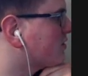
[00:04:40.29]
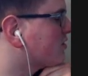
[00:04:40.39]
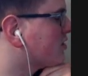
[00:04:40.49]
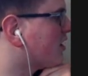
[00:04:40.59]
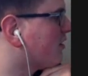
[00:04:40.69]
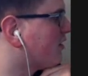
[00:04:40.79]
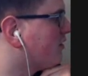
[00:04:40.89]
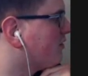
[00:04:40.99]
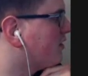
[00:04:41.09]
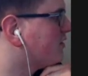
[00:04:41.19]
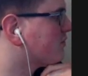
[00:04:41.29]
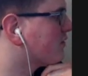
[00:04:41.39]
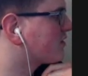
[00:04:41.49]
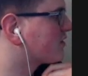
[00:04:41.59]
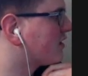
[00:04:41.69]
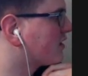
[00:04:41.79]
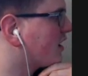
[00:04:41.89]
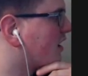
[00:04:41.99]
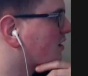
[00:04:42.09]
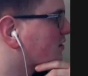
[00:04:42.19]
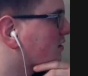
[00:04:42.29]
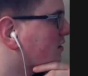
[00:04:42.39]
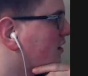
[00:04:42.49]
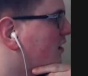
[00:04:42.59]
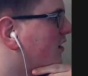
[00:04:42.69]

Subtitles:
solid. He's a pretty solid character.